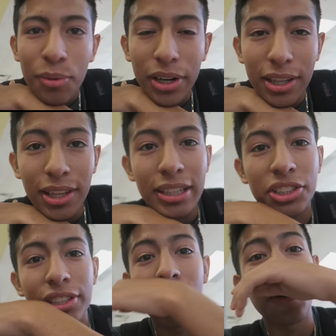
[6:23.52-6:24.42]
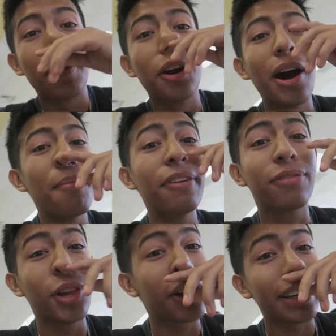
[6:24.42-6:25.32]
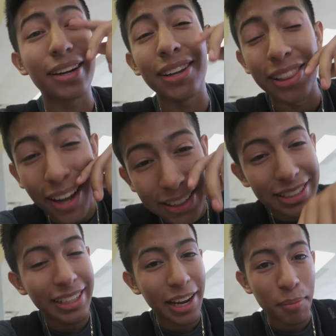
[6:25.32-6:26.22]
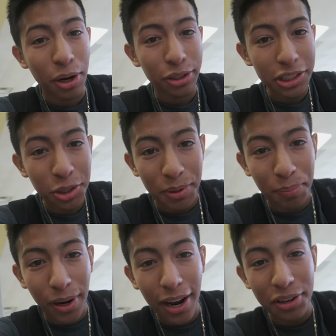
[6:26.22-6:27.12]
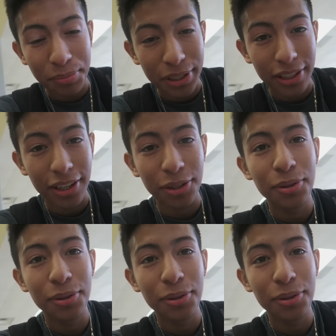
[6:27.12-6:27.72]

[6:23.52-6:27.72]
We're in lunch now, bro. I've been vlogging a lot today, bro. Y'all should be proud of me, yo.